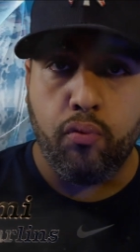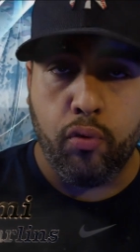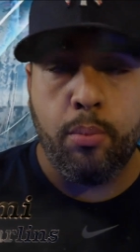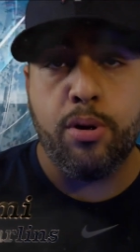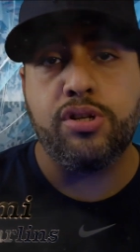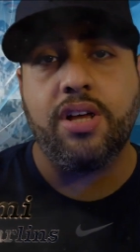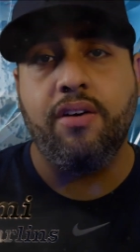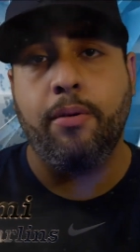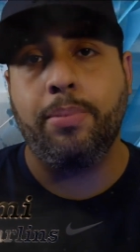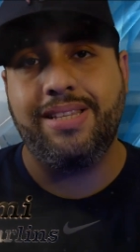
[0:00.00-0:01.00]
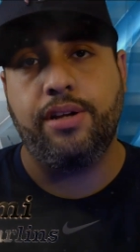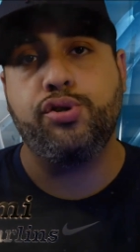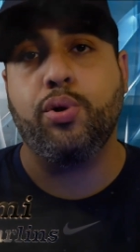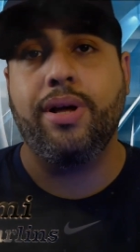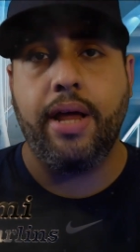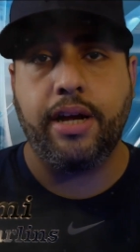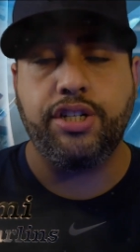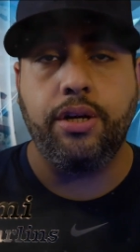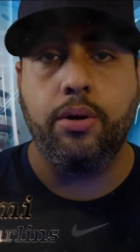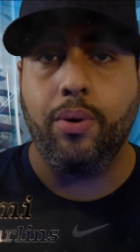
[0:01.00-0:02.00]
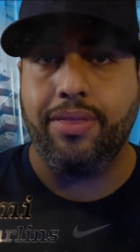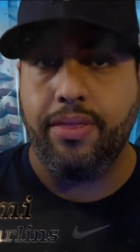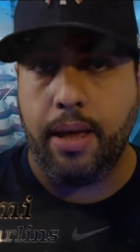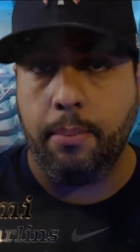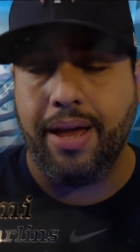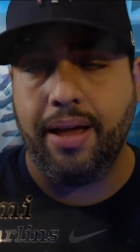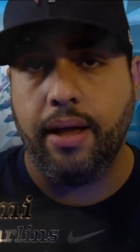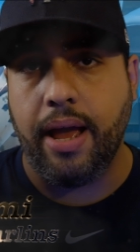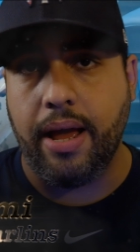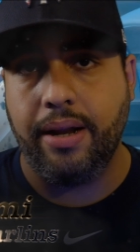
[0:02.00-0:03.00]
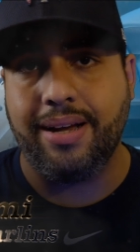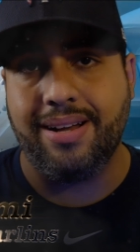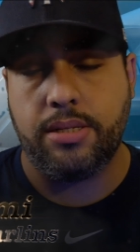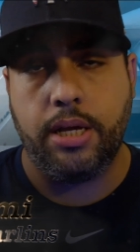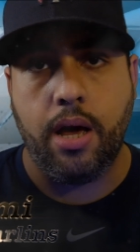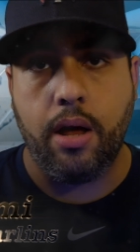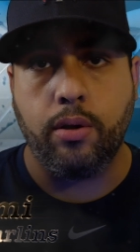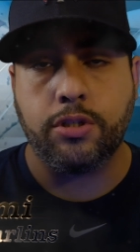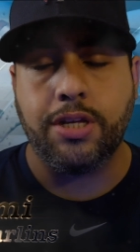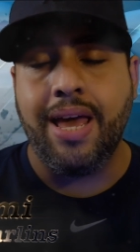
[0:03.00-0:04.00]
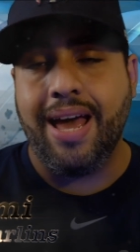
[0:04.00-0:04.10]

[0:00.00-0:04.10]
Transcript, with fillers: rumors of a potential connection with them and Castellanos,